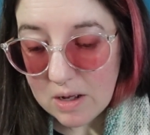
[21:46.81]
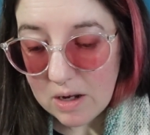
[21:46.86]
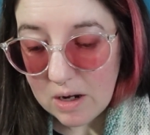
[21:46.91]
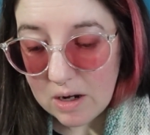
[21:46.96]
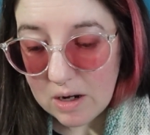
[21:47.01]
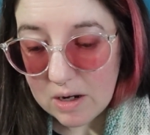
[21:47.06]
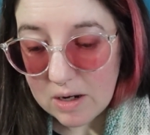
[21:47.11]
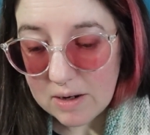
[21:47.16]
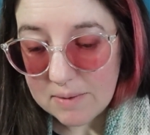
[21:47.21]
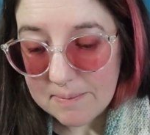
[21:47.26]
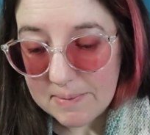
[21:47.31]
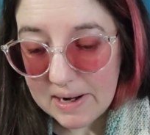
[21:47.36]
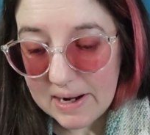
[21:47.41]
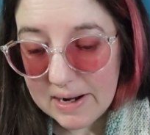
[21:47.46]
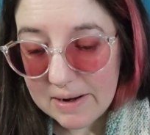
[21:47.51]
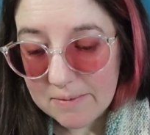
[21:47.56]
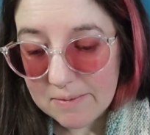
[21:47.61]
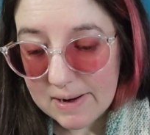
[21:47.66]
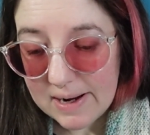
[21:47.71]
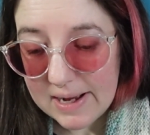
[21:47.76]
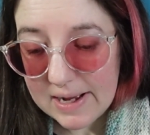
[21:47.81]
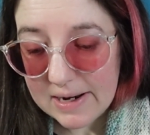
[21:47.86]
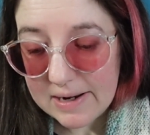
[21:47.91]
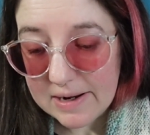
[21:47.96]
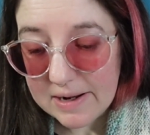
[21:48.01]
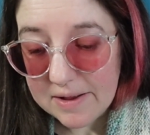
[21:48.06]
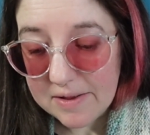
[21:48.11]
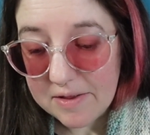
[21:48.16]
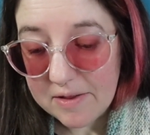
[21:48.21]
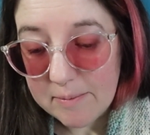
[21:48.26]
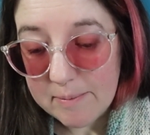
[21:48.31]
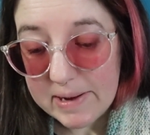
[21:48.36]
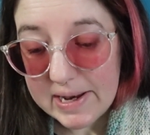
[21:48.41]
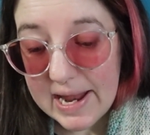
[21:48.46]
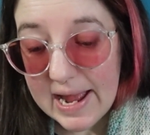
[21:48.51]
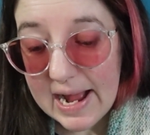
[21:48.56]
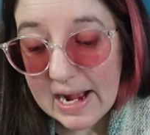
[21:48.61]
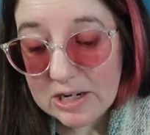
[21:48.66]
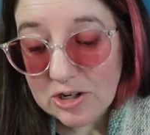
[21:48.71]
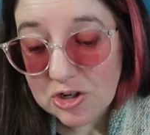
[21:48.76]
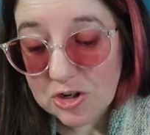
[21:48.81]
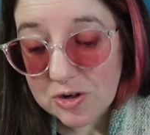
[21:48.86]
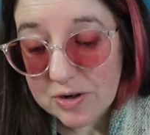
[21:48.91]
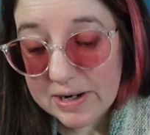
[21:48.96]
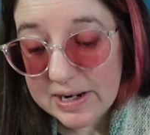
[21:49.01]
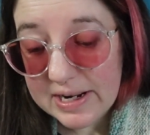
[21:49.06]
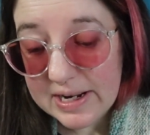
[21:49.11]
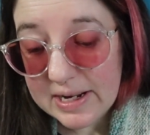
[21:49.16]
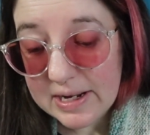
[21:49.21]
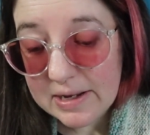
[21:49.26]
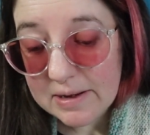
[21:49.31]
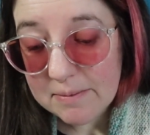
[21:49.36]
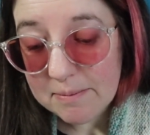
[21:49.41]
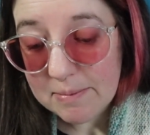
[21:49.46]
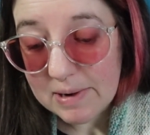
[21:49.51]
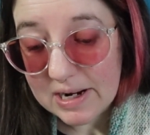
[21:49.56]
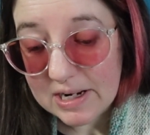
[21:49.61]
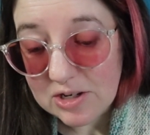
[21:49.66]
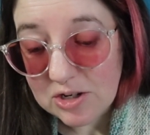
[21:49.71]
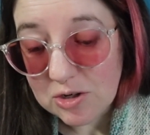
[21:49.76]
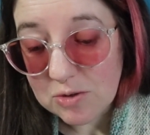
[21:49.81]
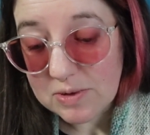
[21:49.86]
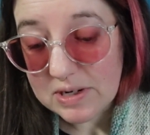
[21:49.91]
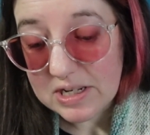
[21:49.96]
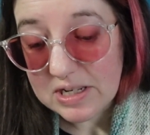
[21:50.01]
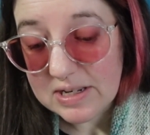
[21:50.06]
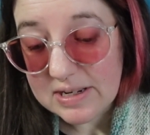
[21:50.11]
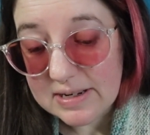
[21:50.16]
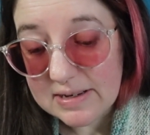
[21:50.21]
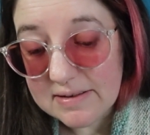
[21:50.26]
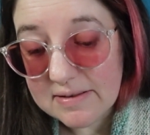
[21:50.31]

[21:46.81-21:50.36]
I read The Menagerie by 2E.T.